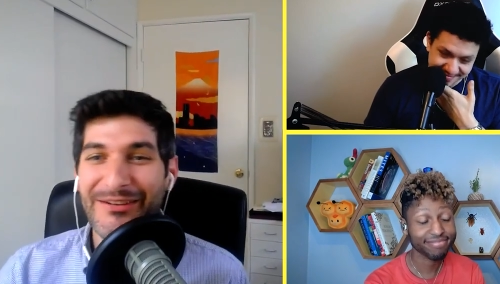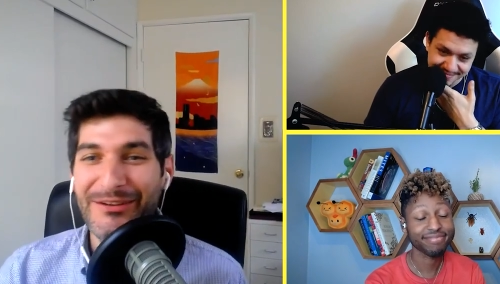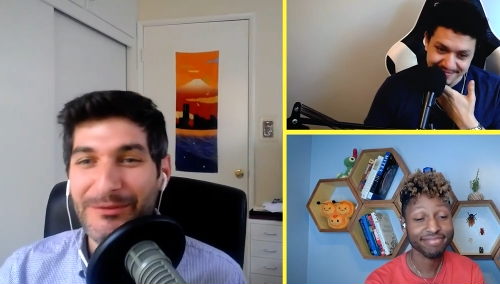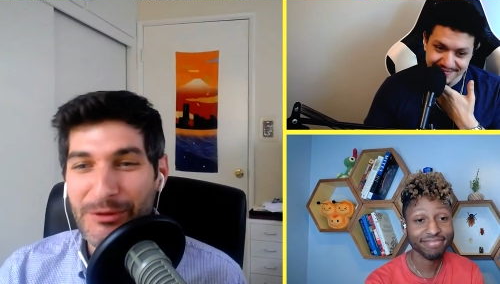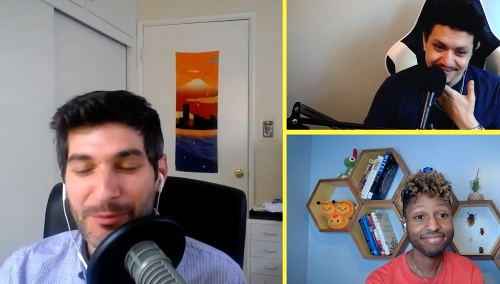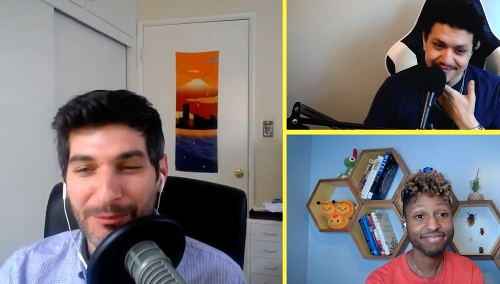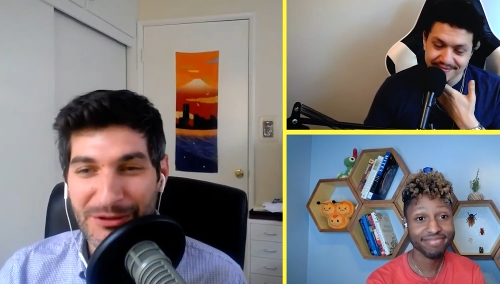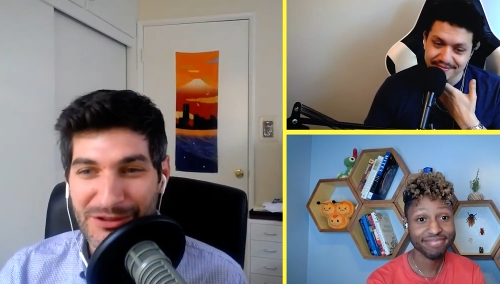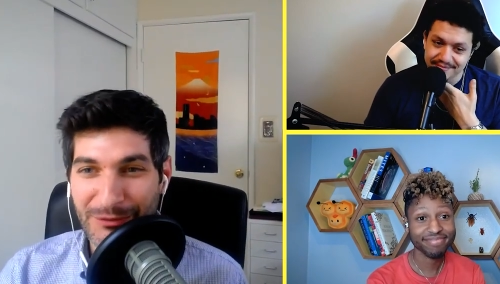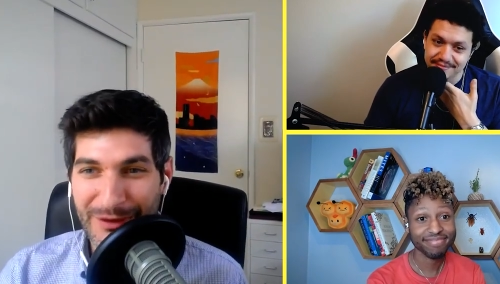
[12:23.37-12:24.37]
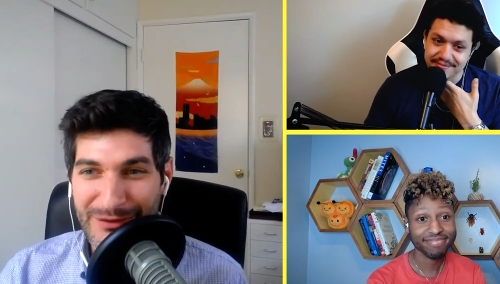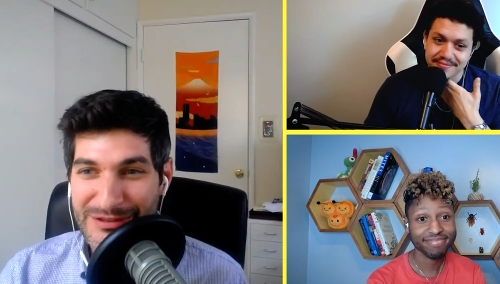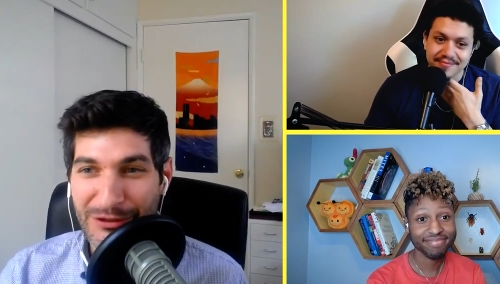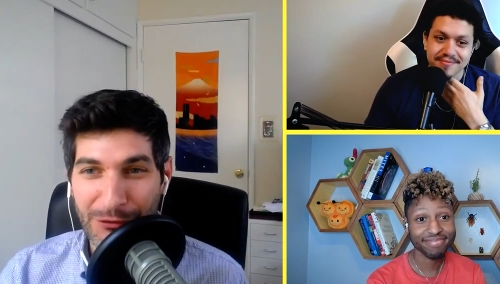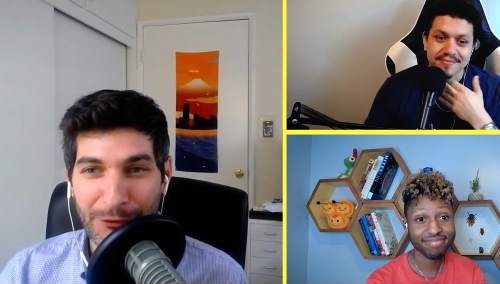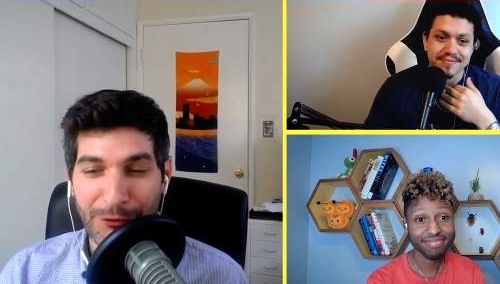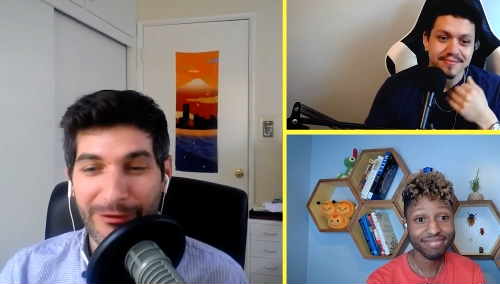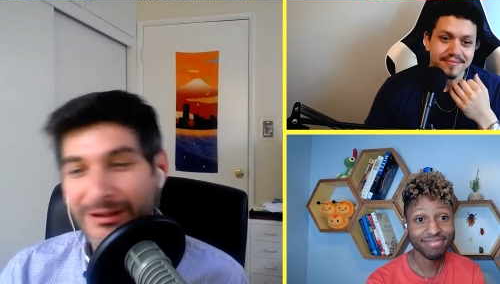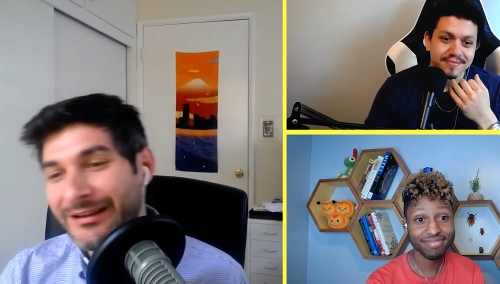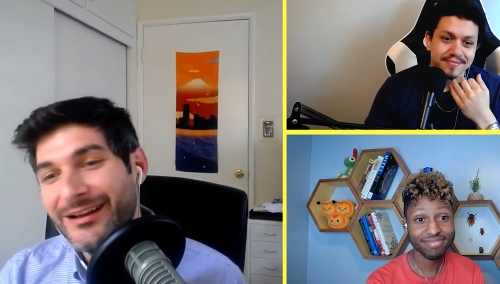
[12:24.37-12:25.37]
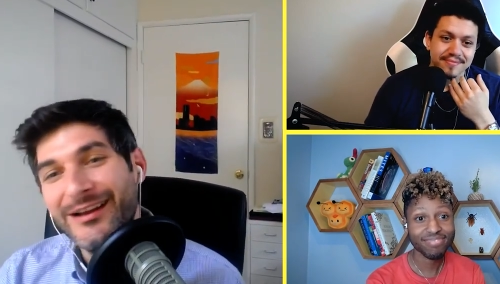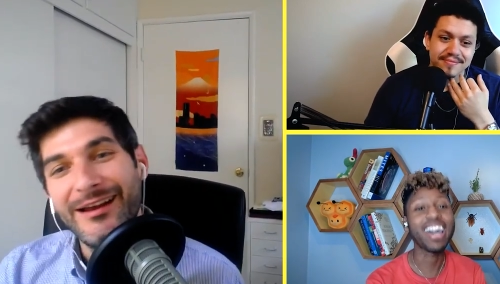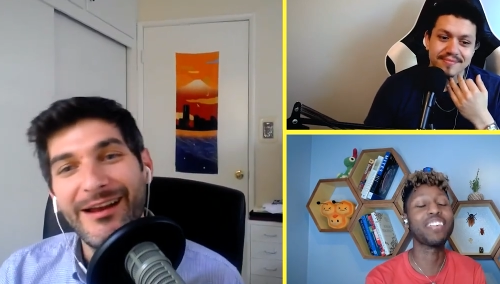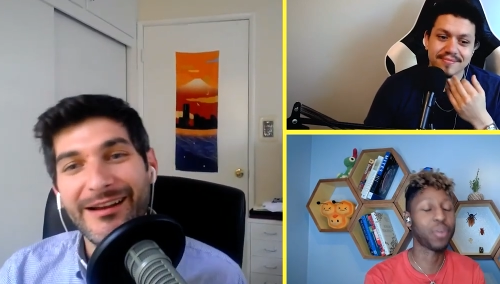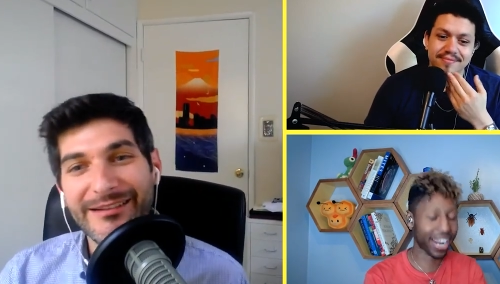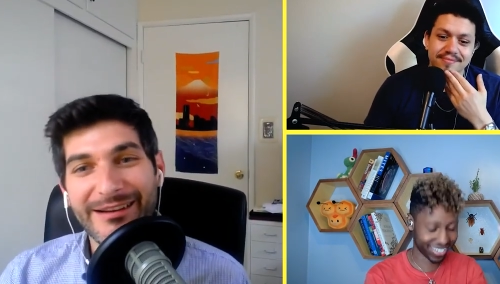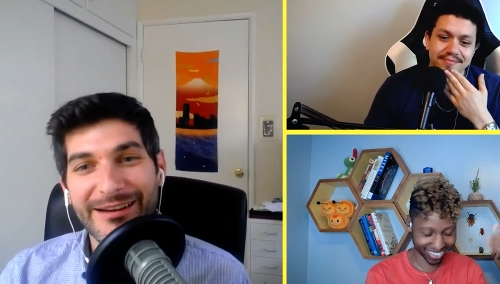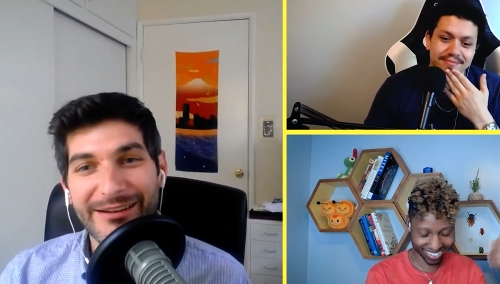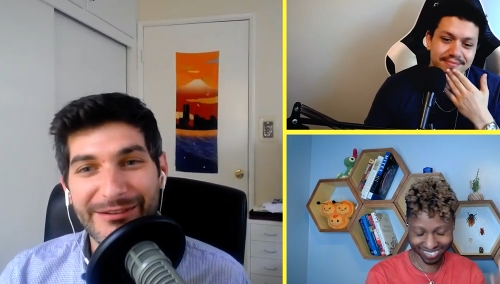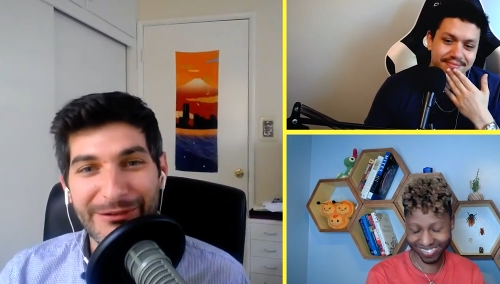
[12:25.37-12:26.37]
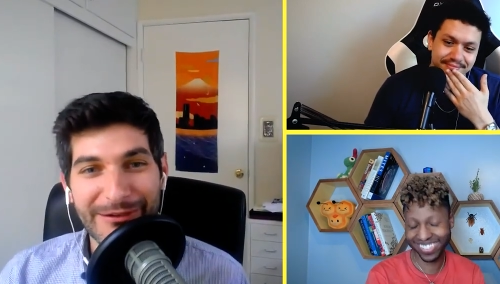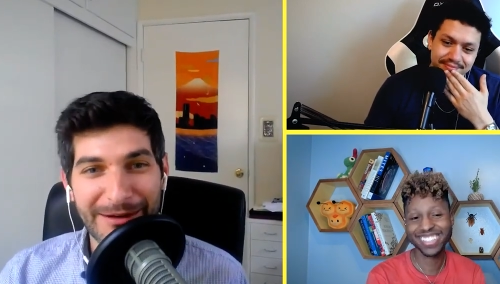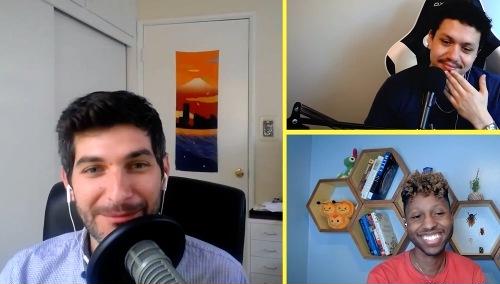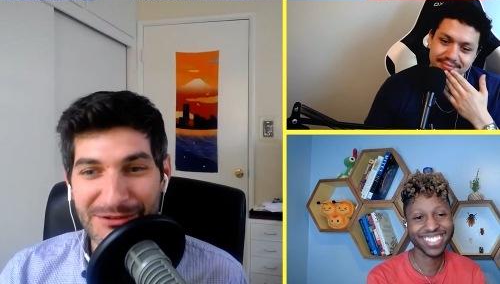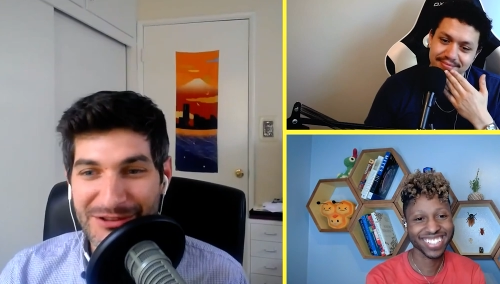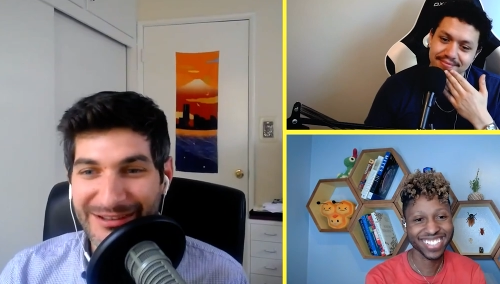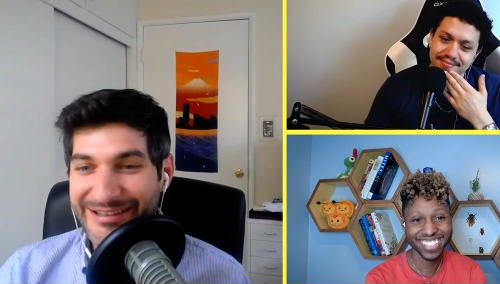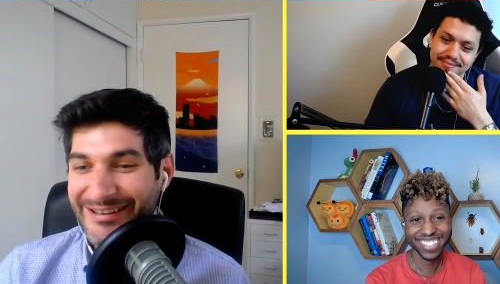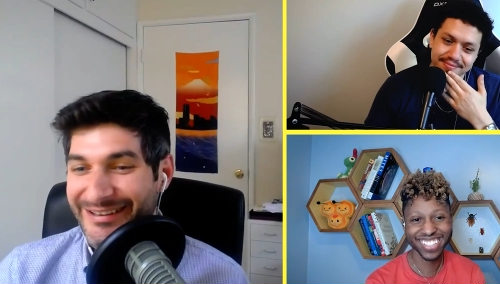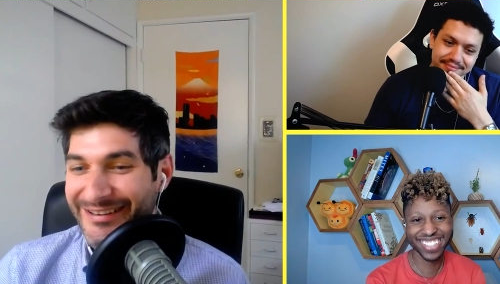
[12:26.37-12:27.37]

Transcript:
Speaker 1: there you put a bunch of what was it, Kronole, uh, and right. uh, you can get a bunch of